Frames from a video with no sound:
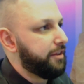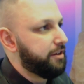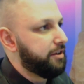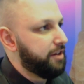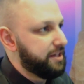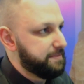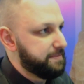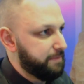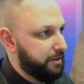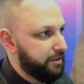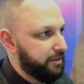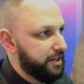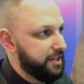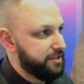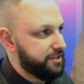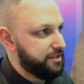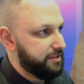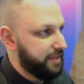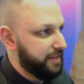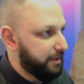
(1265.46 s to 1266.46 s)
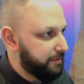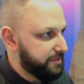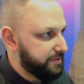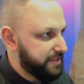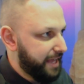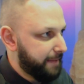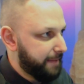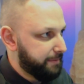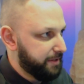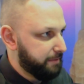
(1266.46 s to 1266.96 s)
of the cross-pollination that
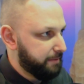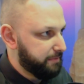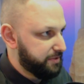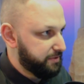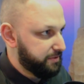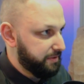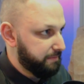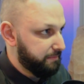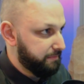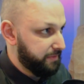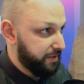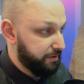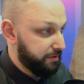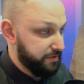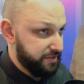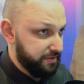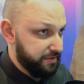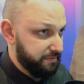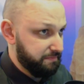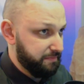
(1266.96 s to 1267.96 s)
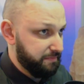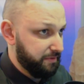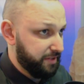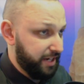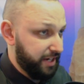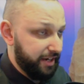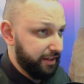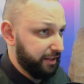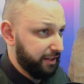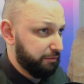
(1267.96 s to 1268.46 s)
was happening between, there was the
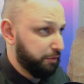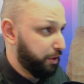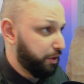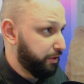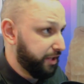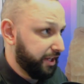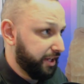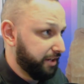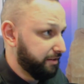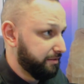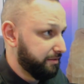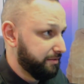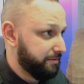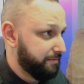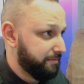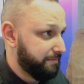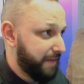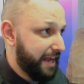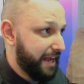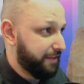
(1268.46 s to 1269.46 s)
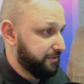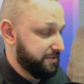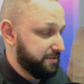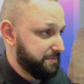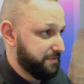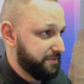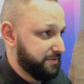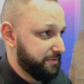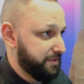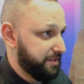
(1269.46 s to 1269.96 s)
kind of like loaning battlers
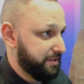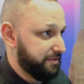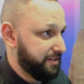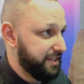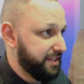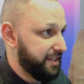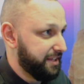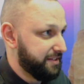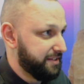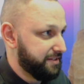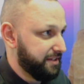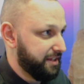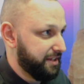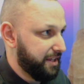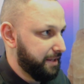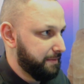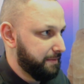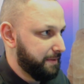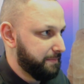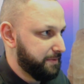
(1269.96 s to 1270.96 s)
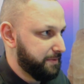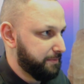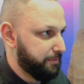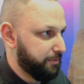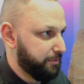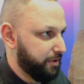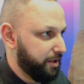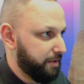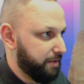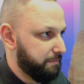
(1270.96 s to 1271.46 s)
between leagues, and
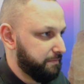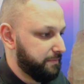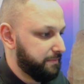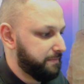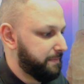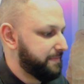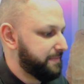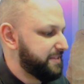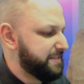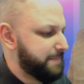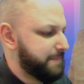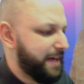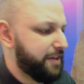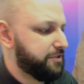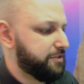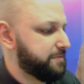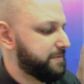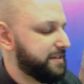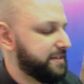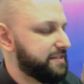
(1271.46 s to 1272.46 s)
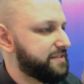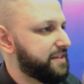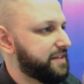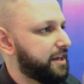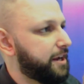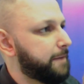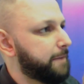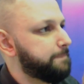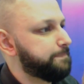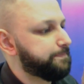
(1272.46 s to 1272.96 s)
people were, these battles are being
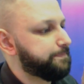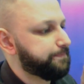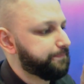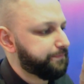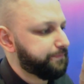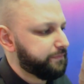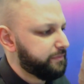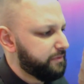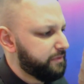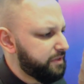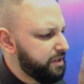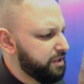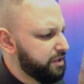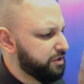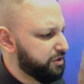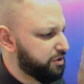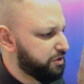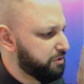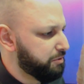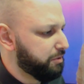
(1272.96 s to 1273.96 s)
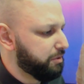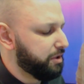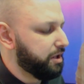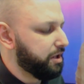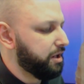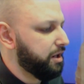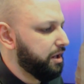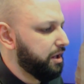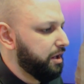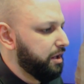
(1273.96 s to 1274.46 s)
set up. You
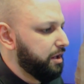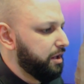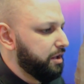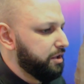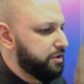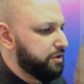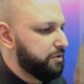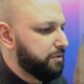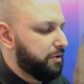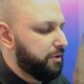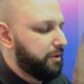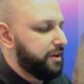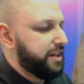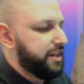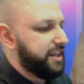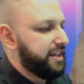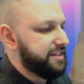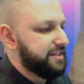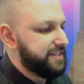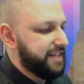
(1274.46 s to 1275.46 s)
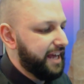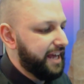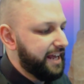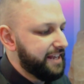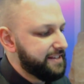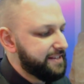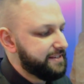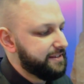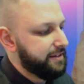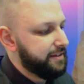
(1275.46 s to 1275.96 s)
were going against
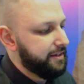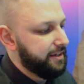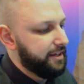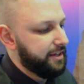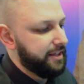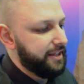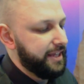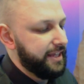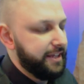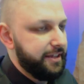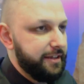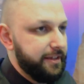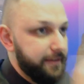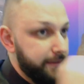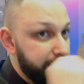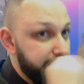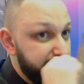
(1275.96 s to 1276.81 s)
guys like,